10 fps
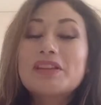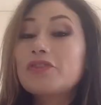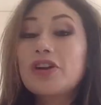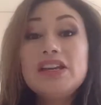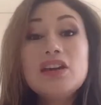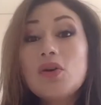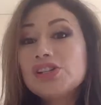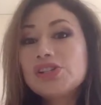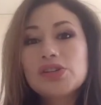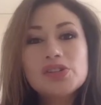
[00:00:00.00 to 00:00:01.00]
for any
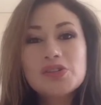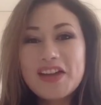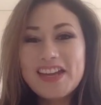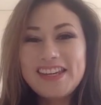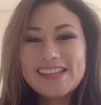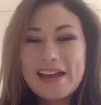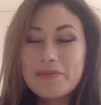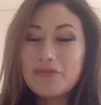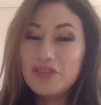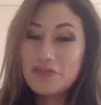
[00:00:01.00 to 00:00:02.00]
questions or any type
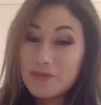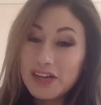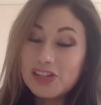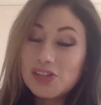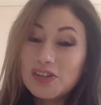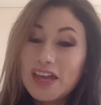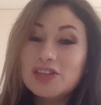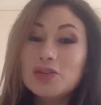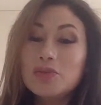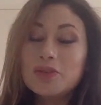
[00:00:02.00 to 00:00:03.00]
of information that
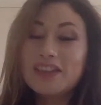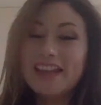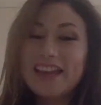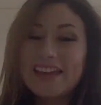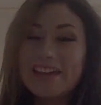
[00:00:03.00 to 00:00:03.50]
you would like.